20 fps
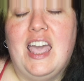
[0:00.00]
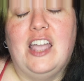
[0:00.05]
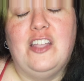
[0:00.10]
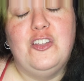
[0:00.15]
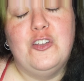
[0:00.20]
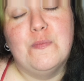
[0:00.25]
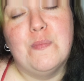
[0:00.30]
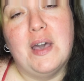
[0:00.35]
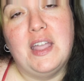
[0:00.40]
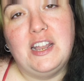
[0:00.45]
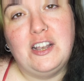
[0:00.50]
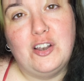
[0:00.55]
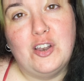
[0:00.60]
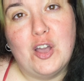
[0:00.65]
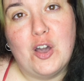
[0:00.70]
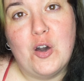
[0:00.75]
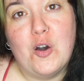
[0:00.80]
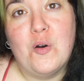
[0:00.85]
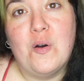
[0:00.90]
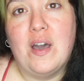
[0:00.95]
And you might
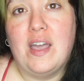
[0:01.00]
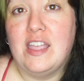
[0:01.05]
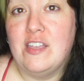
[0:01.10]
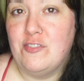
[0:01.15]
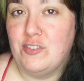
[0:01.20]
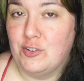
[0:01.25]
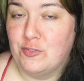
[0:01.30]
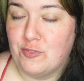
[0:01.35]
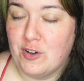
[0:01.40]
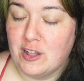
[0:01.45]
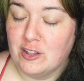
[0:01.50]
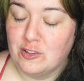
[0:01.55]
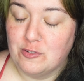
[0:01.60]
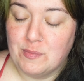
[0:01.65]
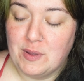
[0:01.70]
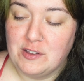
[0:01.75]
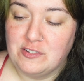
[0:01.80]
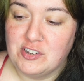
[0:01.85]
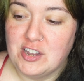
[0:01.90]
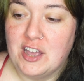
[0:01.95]
know, if you follow
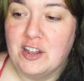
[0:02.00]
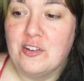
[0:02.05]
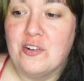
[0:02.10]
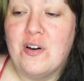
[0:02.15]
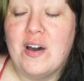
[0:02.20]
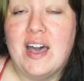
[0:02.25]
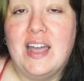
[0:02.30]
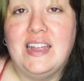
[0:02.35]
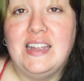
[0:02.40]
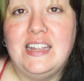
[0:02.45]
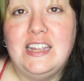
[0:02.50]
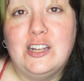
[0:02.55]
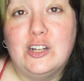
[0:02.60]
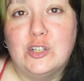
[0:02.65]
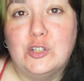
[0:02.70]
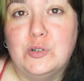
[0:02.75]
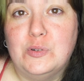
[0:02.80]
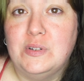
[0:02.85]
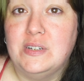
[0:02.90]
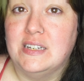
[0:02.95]
my channel, I eat
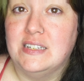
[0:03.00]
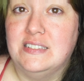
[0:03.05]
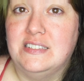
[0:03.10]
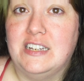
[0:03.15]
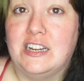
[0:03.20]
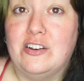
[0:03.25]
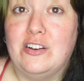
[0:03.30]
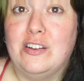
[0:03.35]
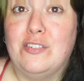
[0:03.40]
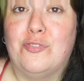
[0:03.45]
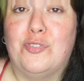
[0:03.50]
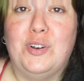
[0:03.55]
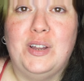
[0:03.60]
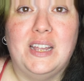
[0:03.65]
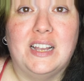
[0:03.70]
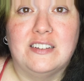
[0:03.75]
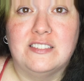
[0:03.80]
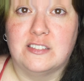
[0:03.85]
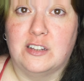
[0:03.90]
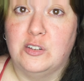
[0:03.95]
gluten and dairy-free
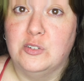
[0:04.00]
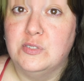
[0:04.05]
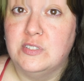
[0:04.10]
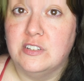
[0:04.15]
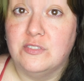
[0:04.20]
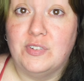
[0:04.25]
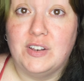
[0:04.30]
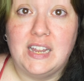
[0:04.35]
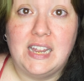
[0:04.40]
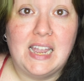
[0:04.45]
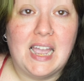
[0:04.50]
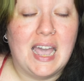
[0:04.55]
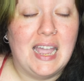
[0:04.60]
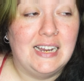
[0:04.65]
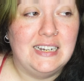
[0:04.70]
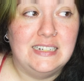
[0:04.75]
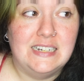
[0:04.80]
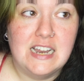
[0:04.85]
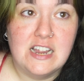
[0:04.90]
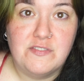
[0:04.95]
exclusively.
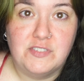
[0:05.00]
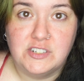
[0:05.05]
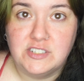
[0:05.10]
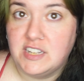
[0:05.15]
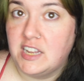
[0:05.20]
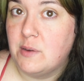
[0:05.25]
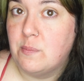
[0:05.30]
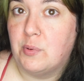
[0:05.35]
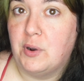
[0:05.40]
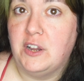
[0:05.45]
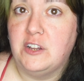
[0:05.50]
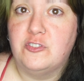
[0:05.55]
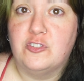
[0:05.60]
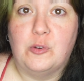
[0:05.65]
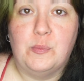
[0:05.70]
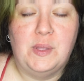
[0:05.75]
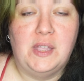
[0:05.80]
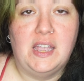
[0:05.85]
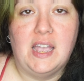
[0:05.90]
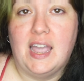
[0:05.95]
I never take breaks
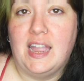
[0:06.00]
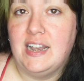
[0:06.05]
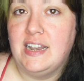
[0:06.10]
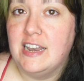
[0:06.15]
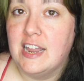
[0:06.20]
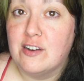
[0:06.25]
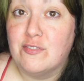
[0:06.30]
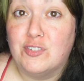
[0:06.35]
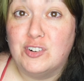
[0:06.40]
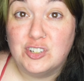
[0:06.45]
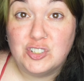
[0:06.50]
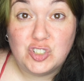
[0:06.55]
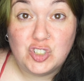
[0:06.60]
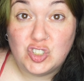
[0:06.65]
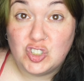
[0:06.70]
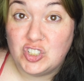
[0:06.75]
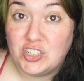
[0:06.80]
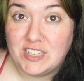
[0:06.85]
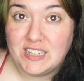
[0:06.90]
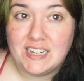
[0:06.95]
from it. I never
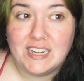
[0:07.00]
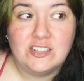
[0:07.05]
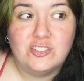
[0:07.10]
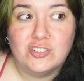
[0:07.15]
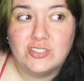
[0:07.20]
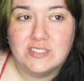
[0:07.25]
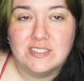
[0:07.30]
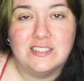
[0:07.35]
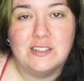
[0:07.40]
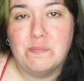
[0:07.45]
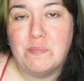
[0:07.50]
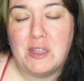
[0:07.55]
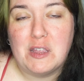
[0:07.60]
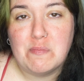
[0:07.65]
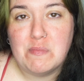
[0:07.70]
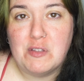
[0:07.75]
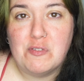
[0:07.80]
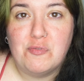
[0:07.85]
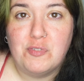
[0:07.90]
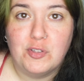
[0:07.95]
cheat. It just doesn't make
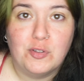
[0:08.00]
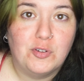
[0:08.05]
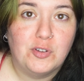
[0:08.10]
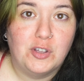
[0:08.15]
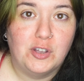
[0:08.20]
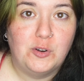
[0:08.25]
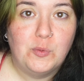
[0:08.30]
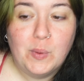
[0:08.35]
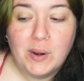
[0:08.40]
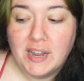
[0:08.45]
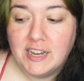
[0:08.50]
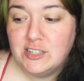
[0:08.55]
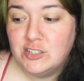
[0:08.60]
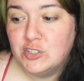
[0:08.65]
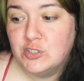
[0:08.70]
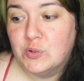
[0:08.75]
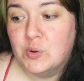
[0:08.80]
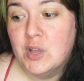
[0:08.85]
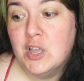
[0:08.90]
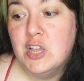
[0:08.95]
me feel good when I
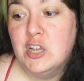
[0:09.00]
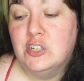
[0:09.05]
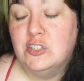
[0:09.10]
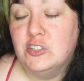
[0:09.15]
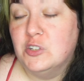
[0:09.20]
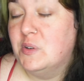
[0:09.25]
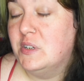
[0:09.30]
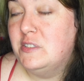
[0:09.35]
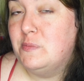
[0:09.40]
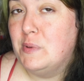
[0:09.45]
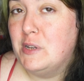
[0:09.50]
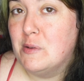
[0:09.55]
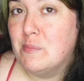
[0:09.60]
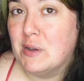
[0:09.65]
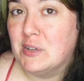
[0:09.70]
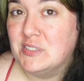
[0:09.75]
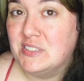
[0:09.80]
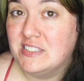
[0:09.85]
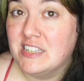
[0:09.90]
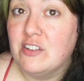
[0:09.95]
do. So it's been
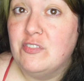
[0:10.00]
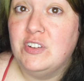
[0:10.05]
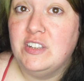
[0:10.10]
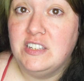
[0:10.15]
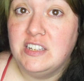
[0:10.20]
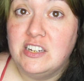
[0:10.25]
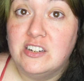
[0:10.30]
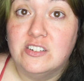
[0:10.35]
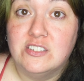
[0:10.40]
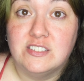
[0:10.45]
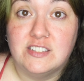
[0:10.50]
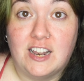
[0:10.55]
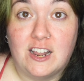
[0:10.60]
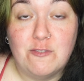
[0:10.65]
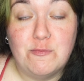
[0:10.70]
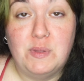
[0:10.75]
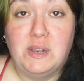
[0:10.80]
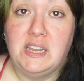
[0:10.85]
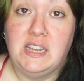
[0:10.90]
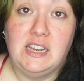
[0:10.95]
about seven years that
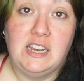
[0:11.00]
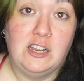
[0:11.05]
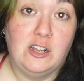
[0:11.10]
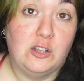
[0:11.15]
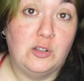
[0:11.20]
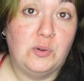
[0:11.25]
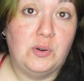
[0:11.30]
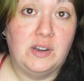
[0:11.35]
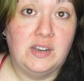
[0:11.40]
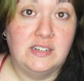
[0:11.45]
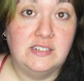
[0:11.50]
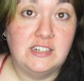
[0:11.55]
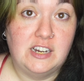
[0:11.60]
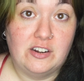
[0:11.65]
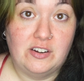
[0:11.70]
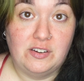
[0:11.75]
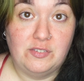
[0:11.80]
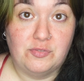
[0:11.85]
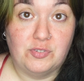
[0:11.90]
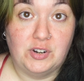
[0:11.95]
I've been eating gluten and
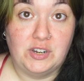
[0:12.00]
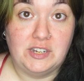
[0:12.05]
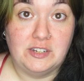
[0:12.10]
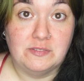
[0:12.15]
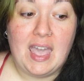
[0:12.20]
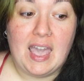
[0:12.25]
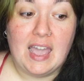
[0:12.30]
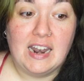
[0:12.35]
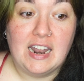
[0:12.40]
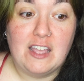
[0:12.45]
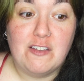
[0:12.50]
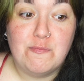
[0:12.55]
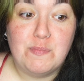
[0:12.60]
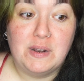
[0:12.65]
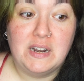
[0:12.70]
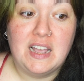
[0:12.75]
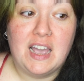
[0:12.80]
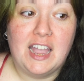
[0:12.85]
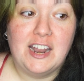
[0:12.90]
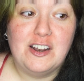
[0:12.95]
dairy-free. And I've
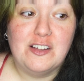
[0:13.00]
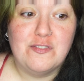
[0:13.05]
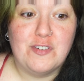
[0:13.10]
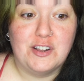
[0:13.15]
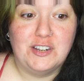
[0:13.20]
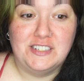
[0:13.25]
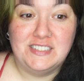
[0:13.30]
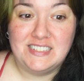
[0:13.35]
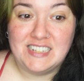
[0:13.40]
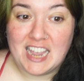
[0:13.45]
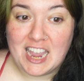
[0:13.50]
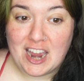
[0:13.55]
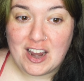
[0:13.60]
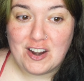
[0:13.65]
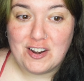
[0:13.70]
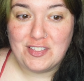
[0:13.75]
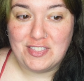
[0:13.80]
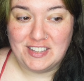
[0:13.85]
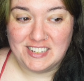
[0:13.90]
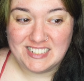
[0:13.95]
been kind of on a
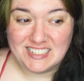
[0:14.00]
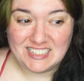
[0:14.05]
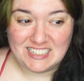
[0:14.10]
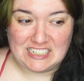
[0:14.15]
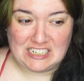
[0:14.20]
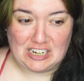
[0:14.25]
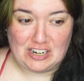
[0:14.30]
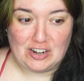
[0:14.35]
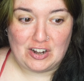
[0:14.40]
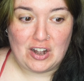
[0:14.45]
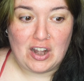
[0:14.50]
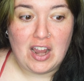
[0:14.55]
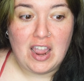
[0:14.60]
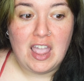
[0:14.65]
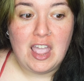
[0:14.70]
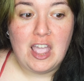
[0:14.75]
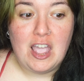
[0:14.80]
tear this year,